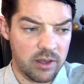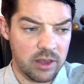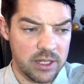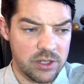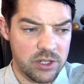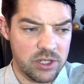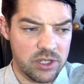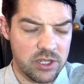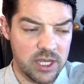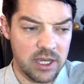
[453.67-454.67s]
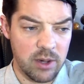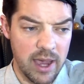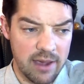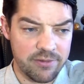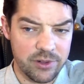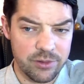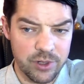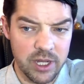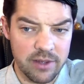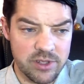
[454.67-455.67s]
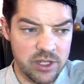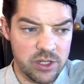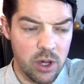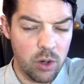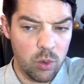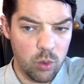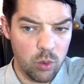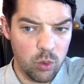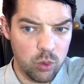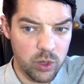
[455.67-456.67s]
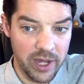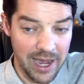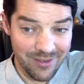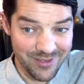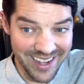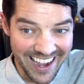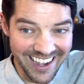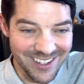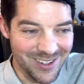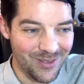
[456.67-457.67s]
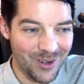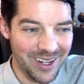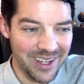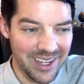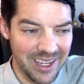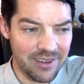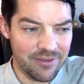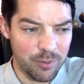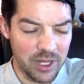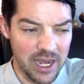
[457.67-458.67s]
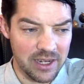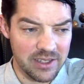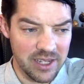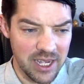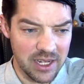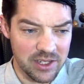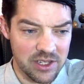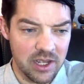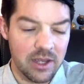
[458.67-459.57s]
Let's just see, after rook f6, we have to ask, what if black takes?